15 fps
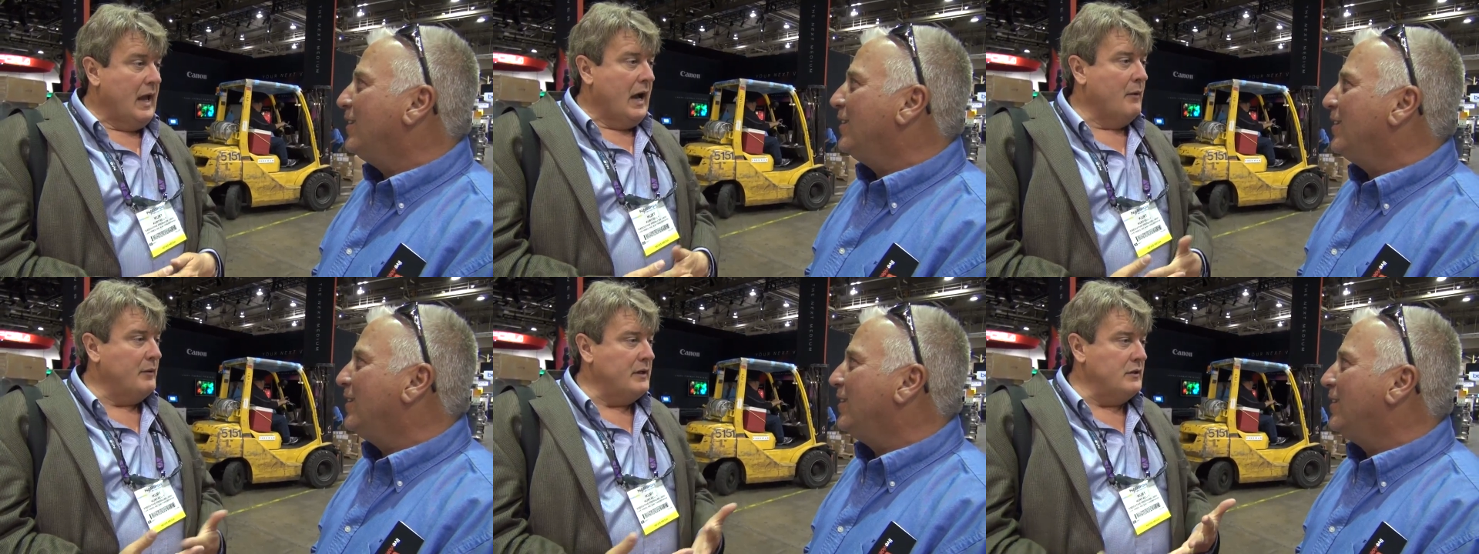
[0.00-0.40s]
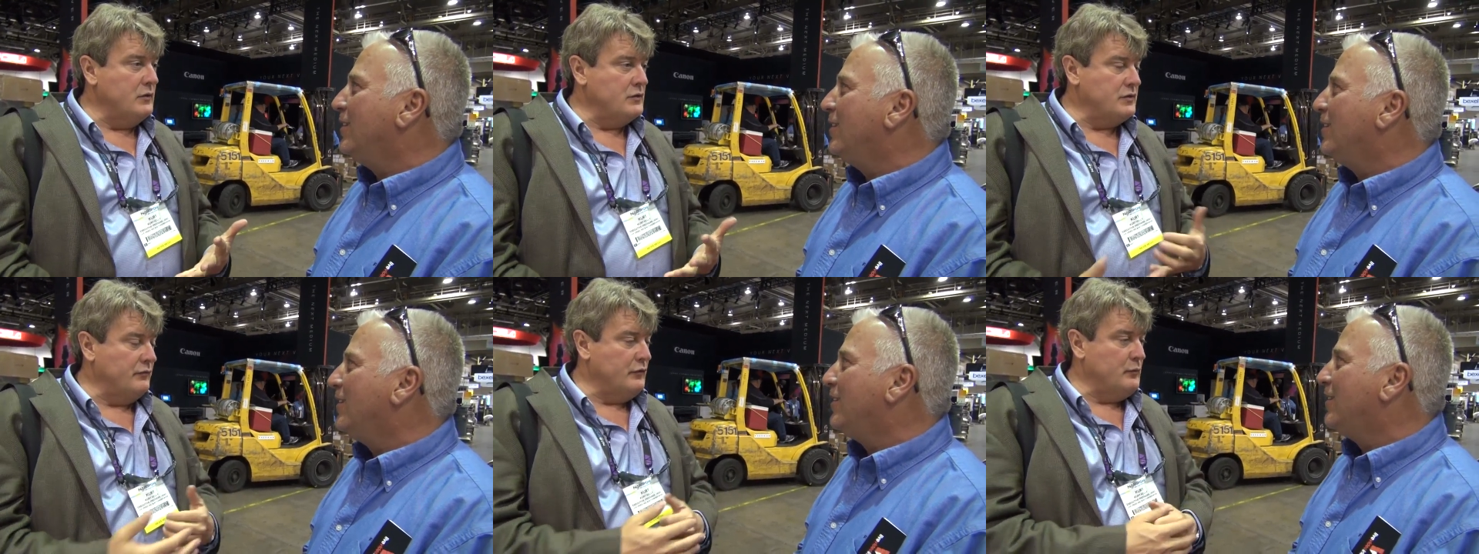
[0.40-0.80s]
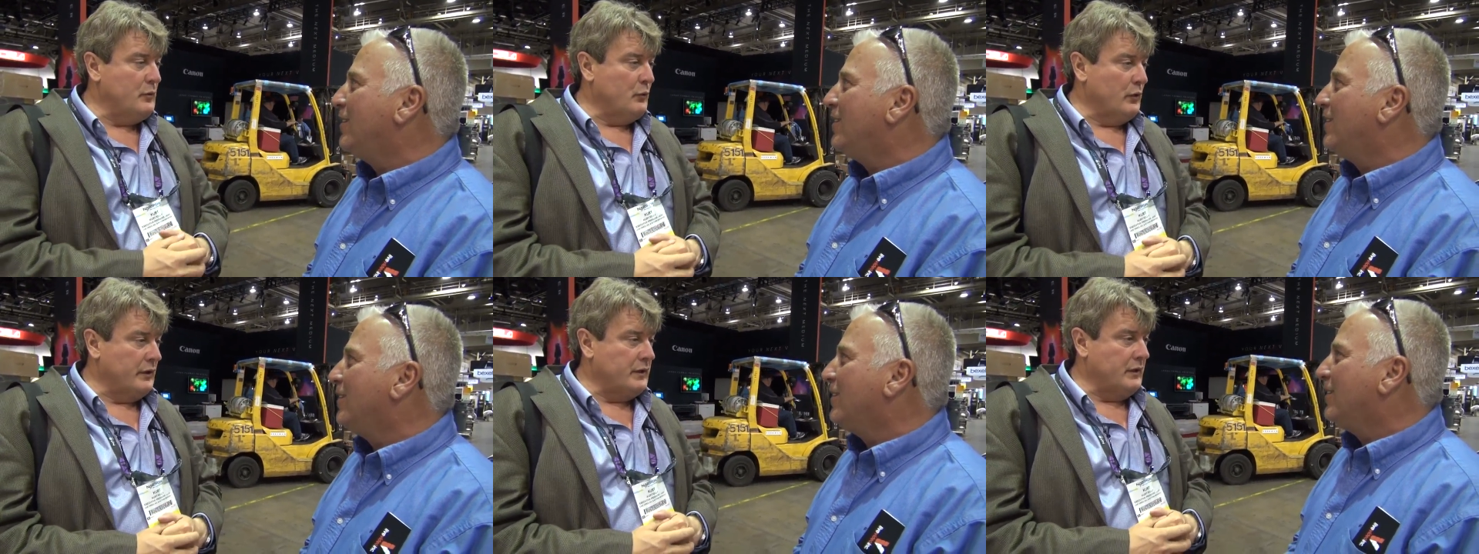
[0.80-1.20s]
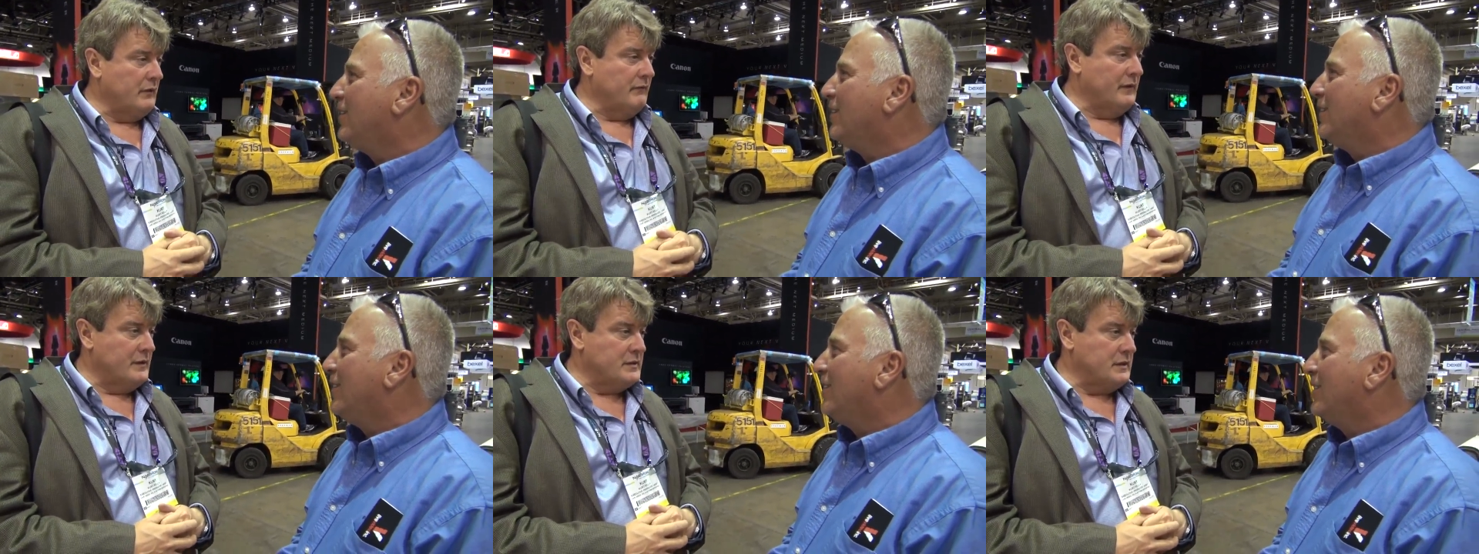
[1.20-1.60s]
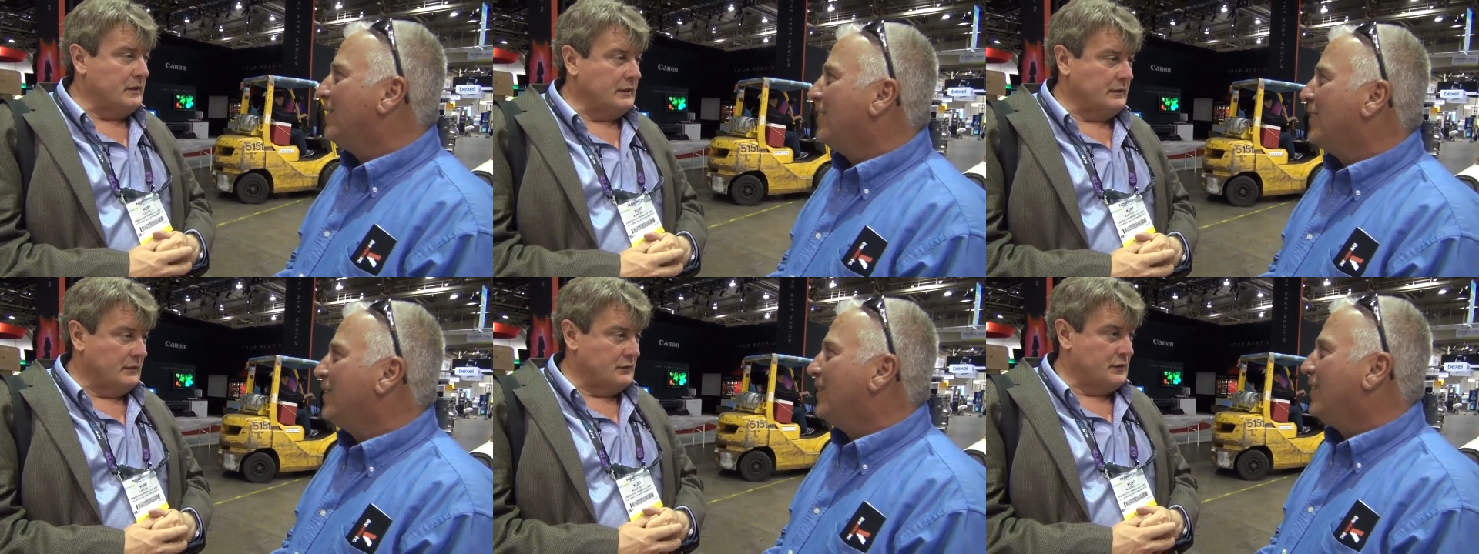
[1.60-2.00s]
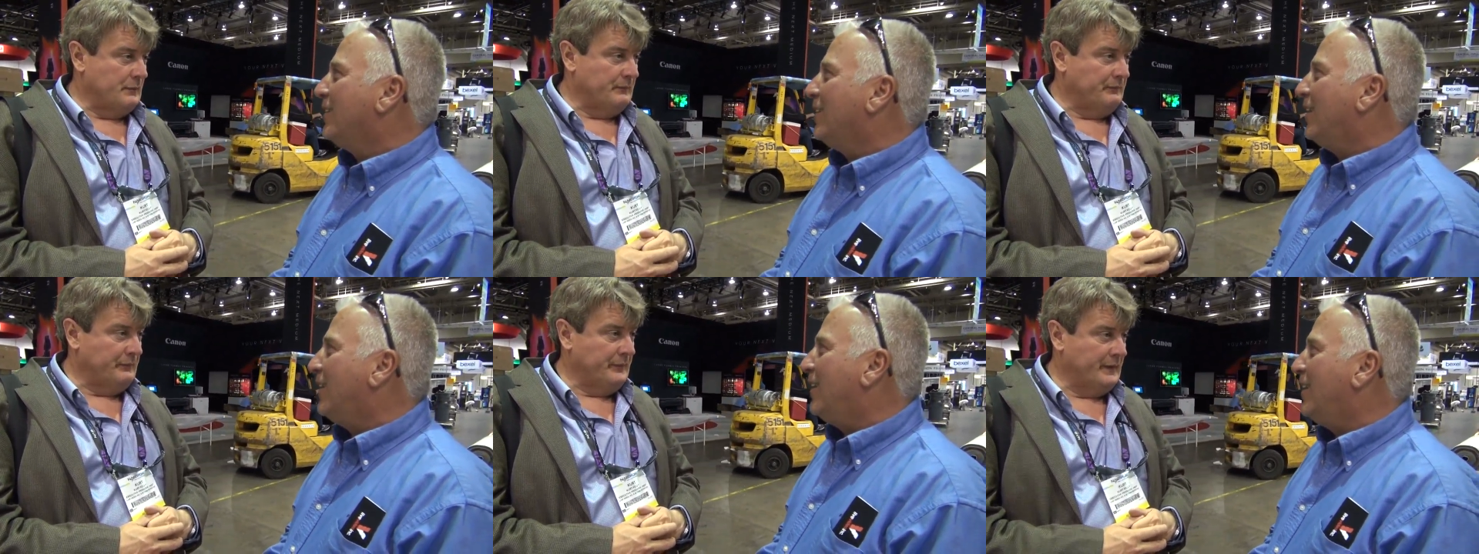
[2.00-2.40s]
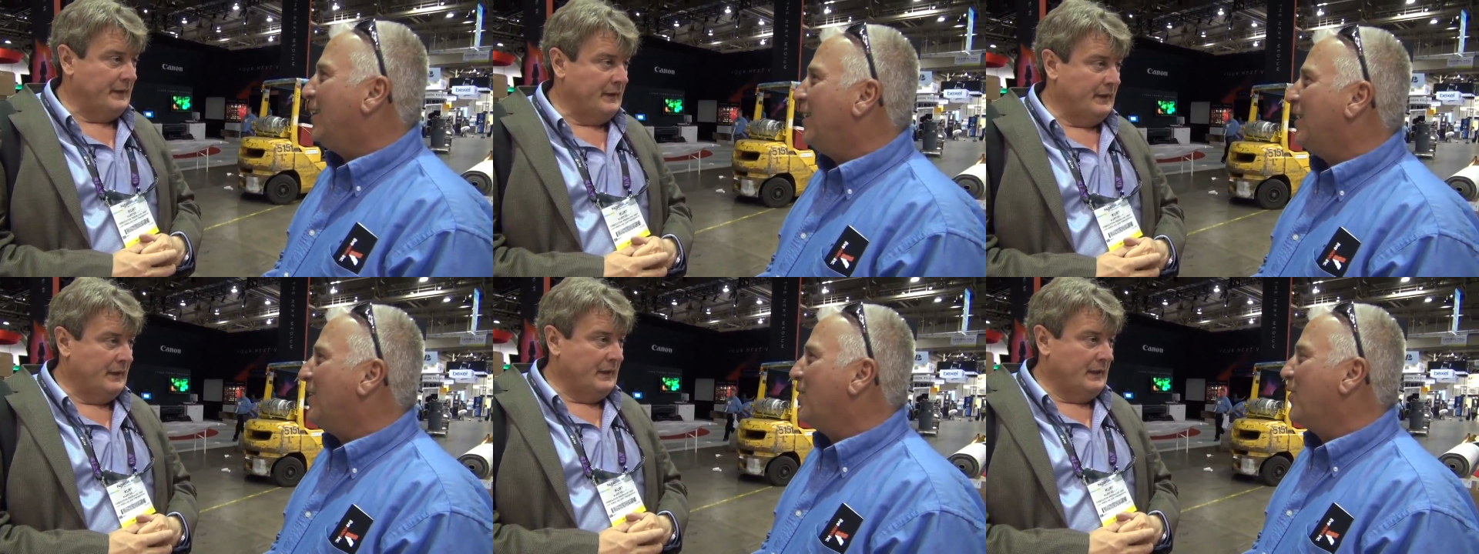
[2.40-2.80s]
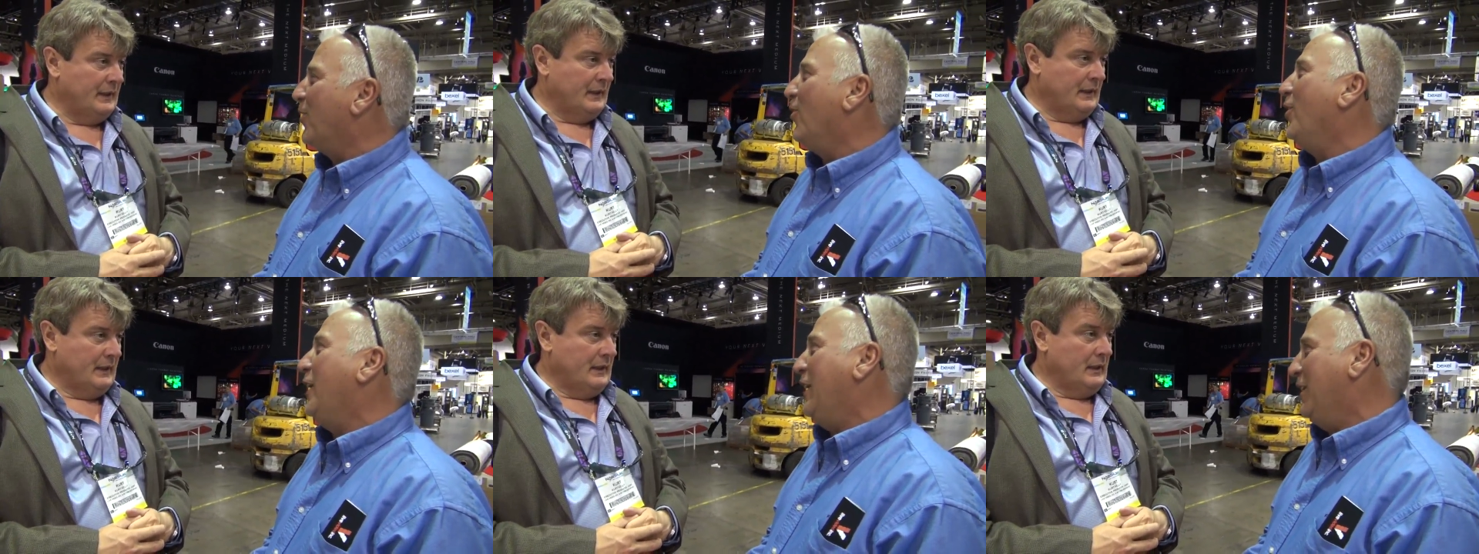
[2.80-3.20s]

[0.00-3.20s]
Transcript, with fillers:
Speaker 1: How many years have you been working events like this? Uh, 30.